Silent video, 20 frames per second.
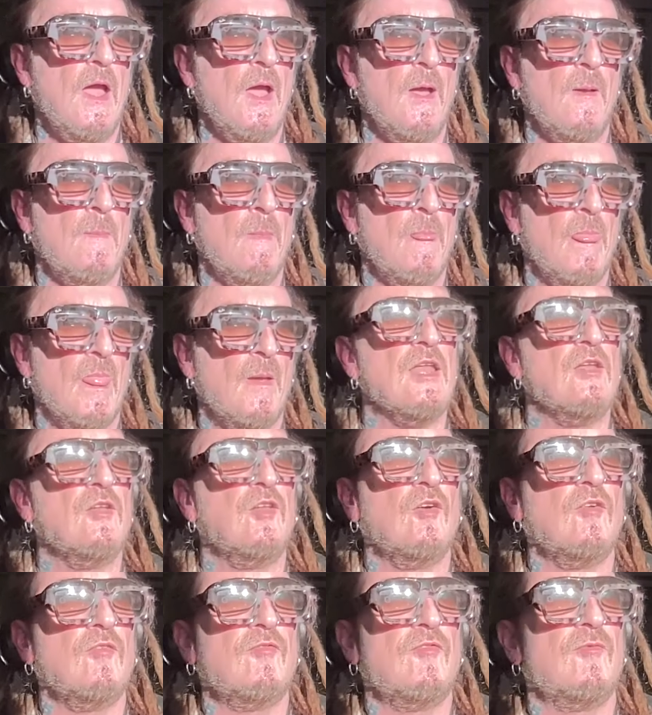I
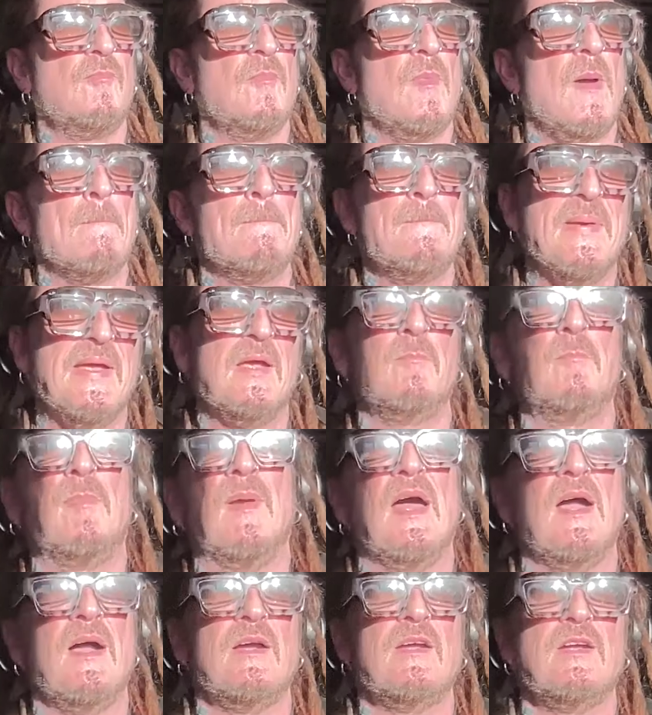love Big
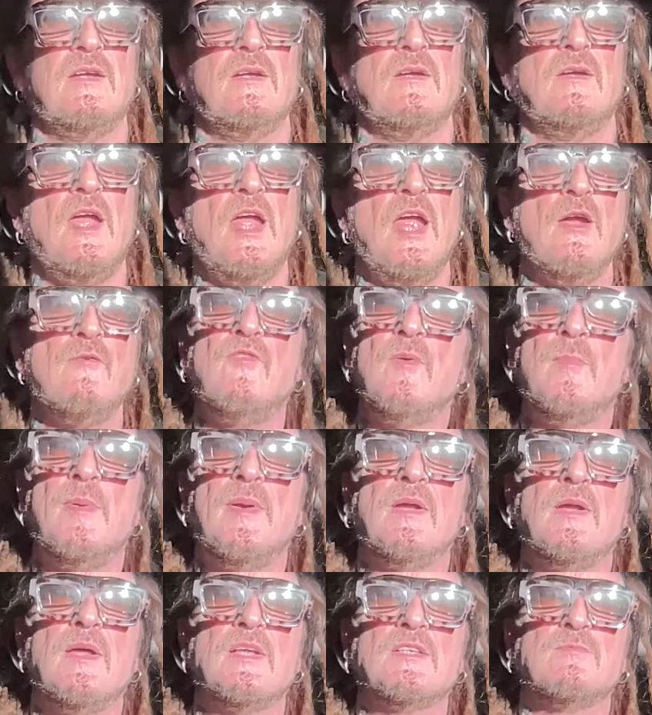Black every
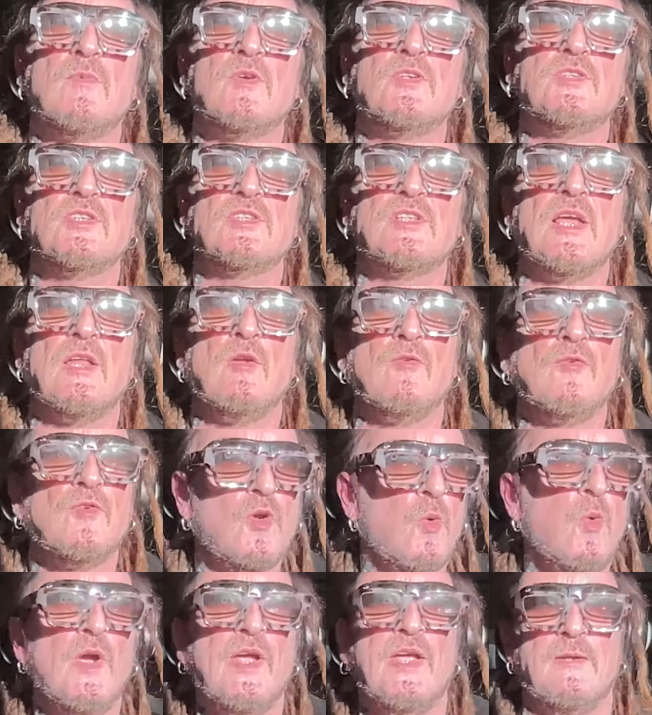bit as much as I
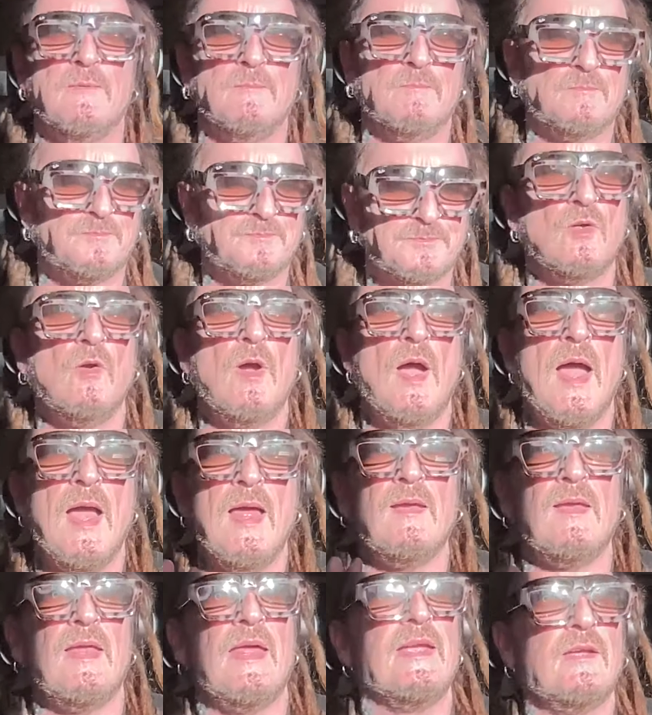love Queen. So
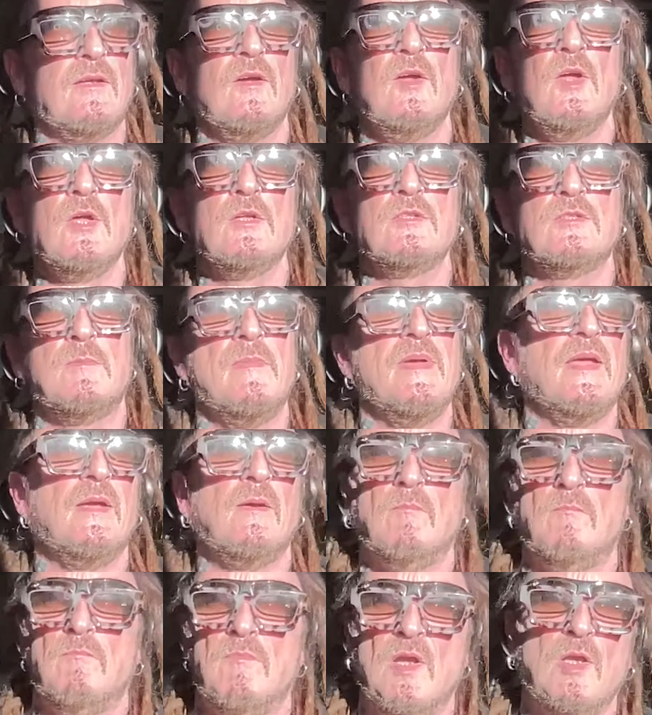I like to
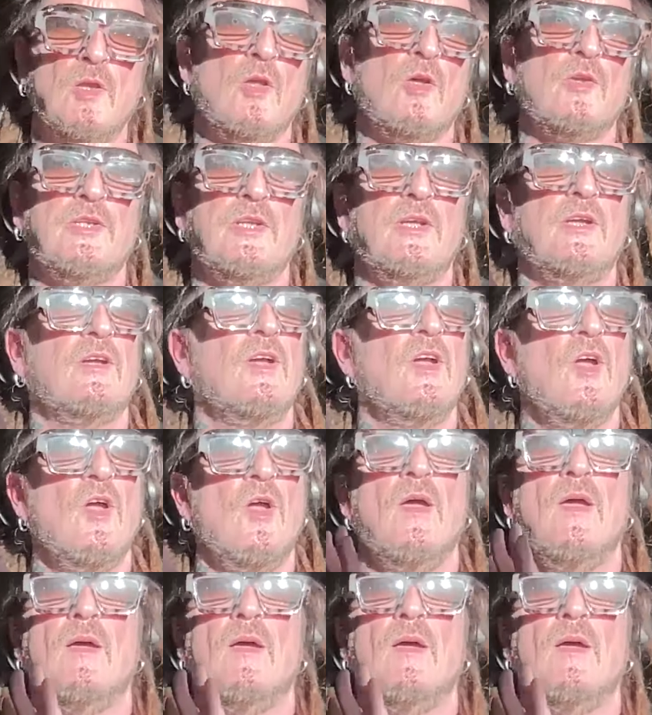make melodic,